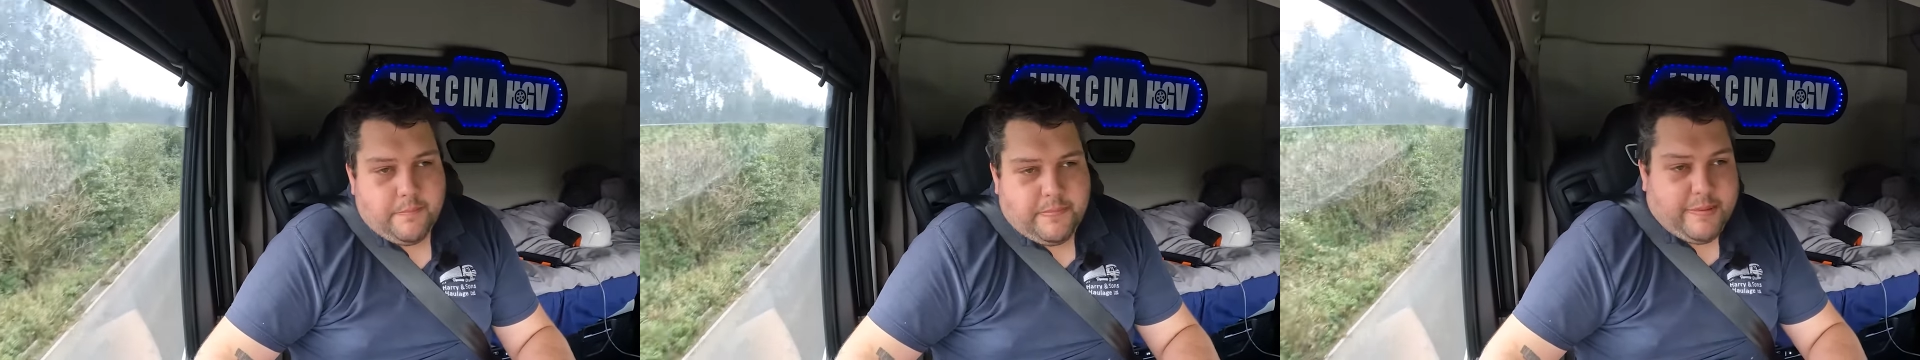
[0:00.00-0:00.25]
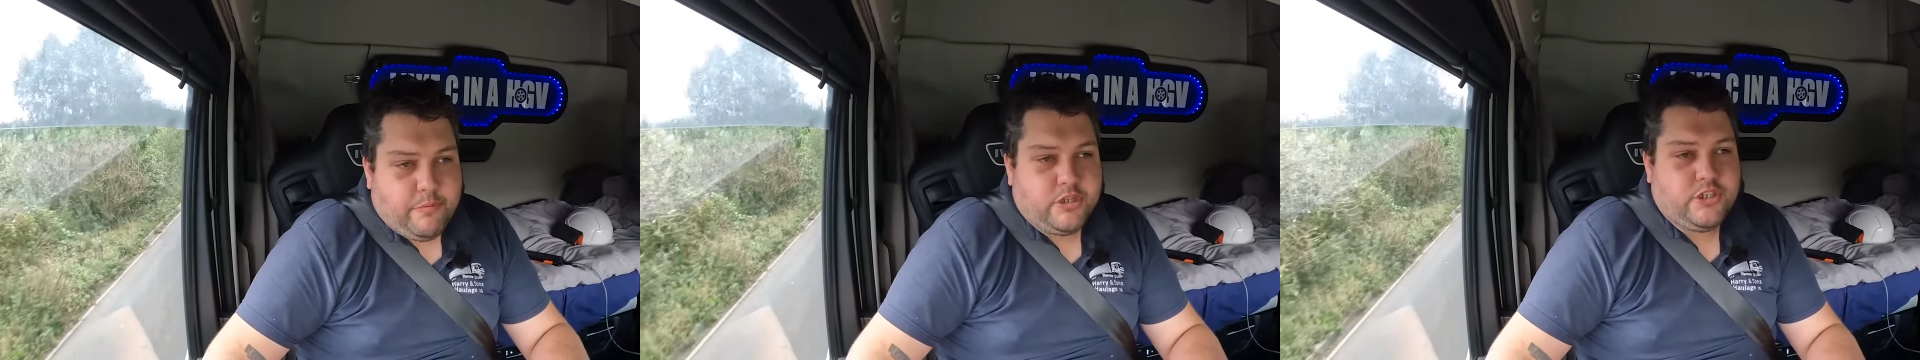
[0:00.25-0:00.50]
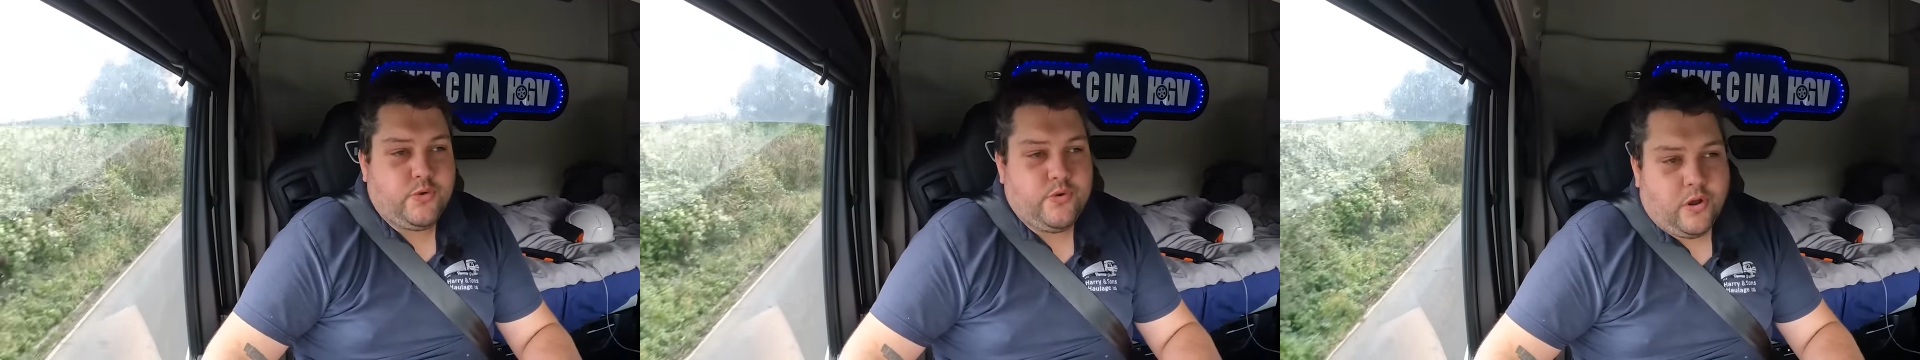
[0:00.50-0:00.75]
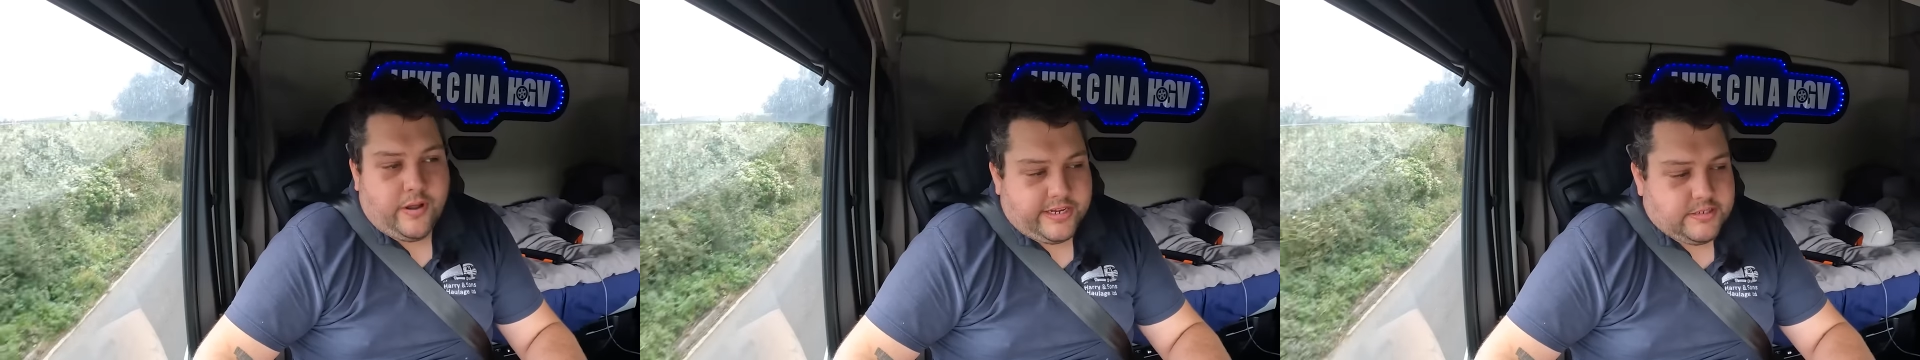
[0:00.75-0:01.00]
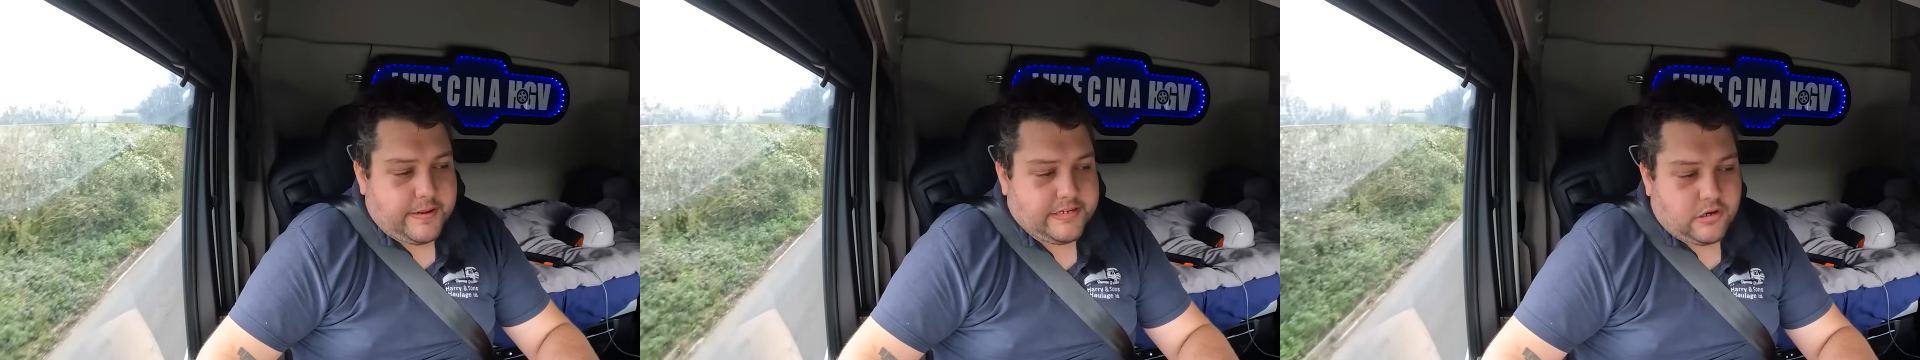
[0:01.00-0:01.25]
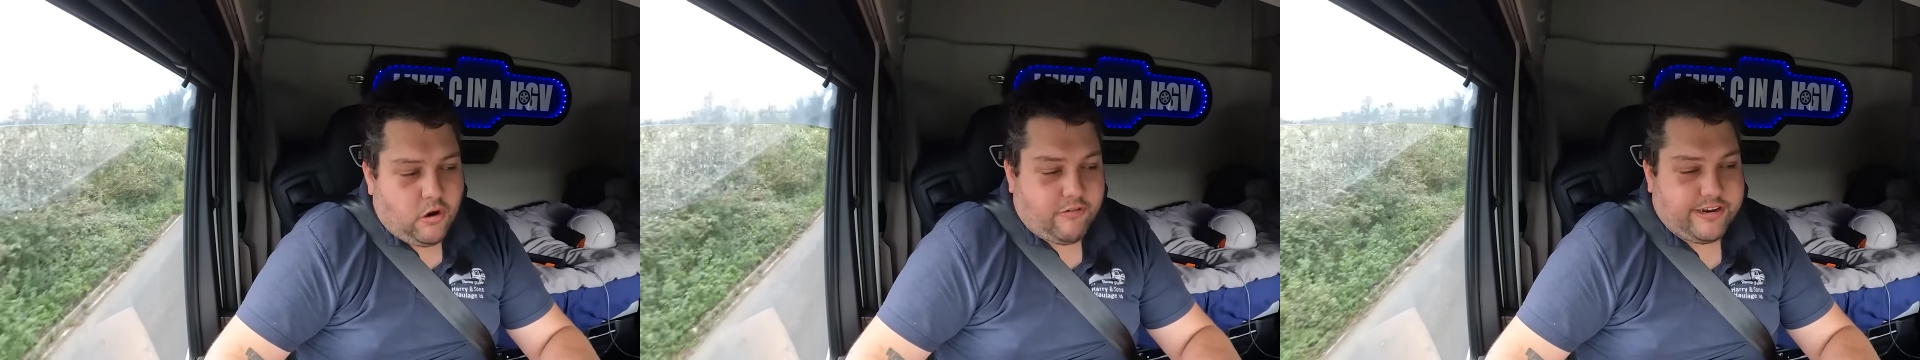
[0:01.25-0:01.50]
people do not expect
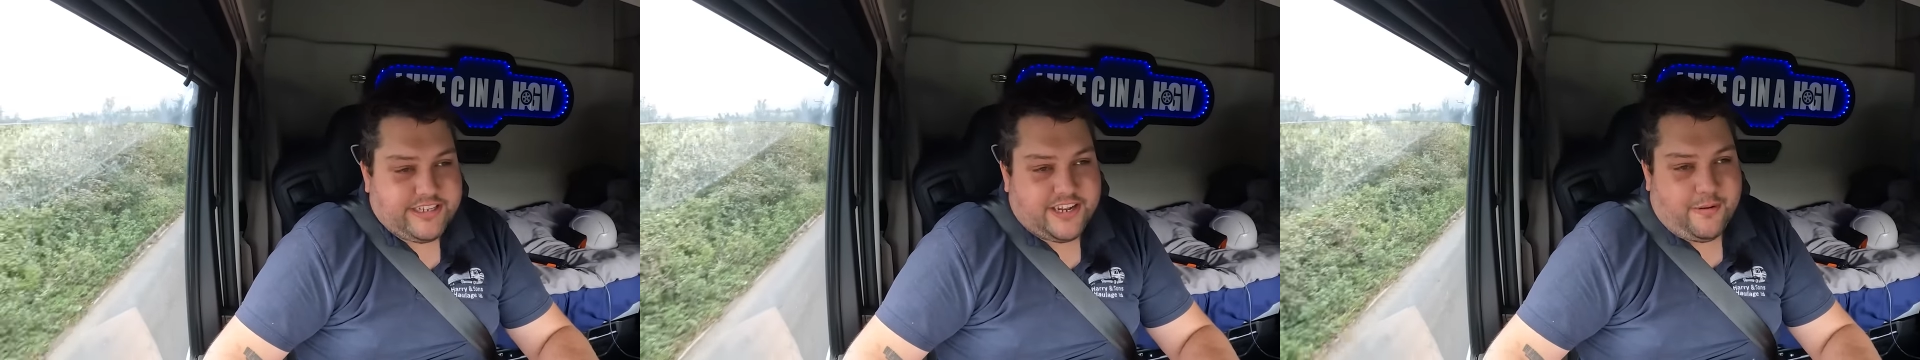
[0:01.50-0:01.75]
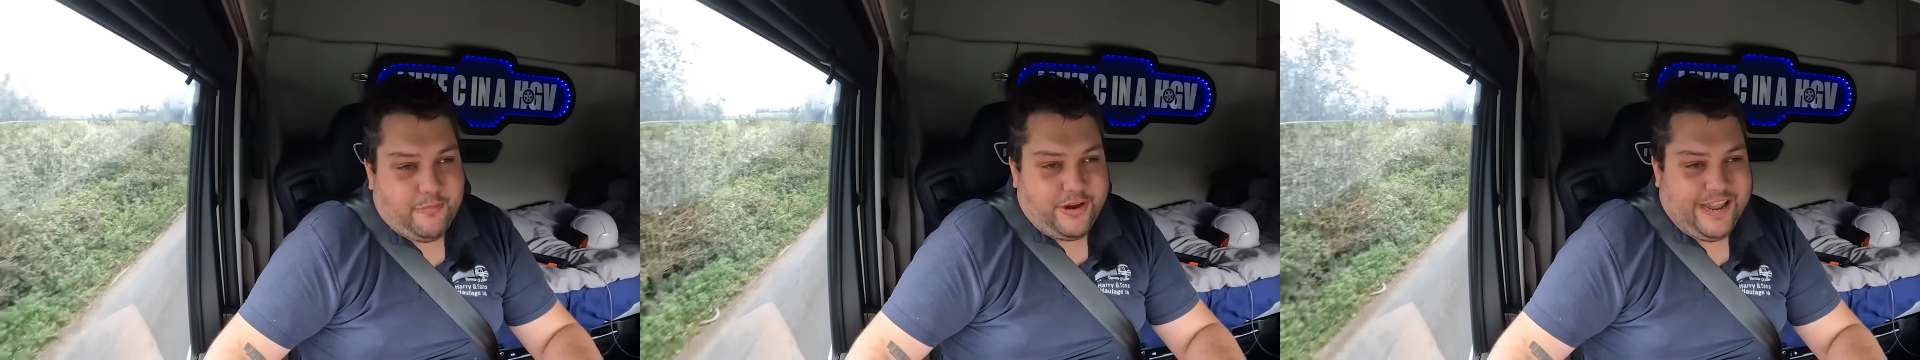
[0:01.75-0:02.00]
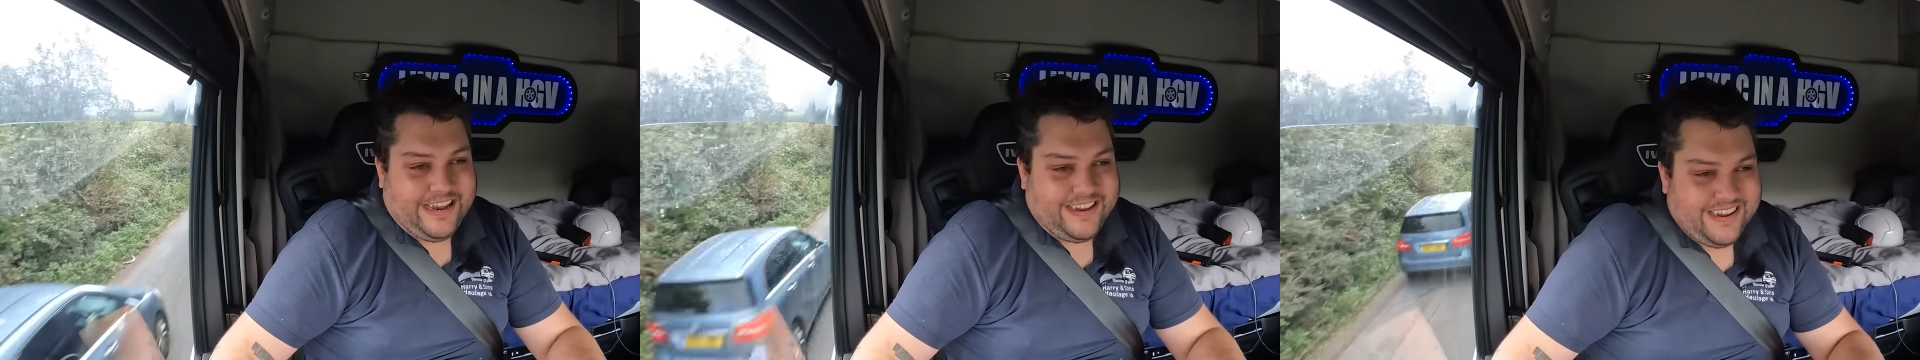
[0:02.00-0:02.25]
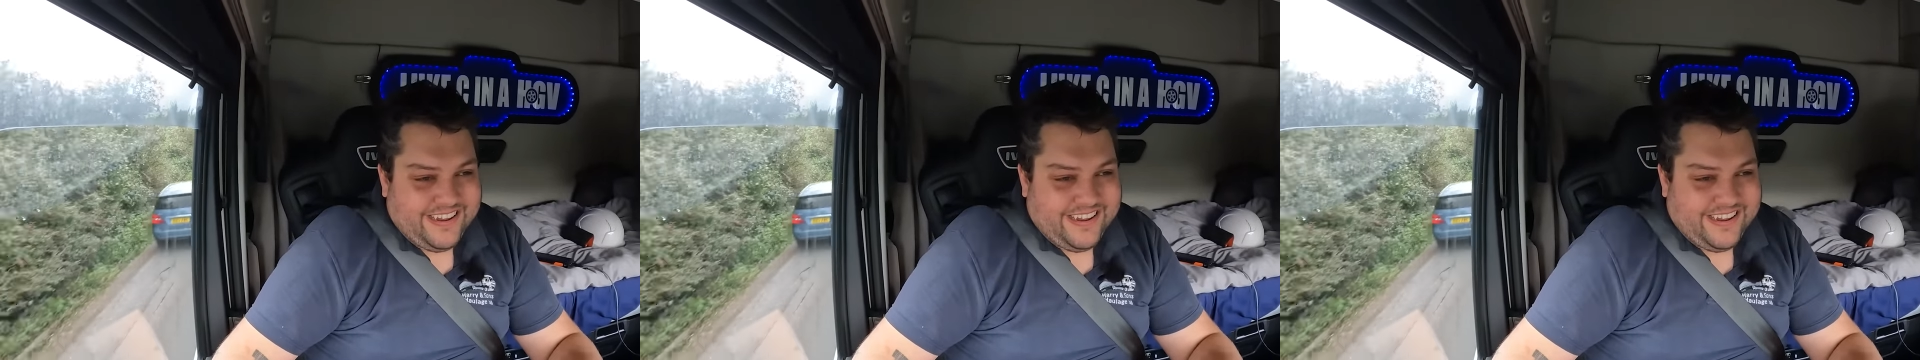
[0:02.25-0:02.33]
a lorry to come on in.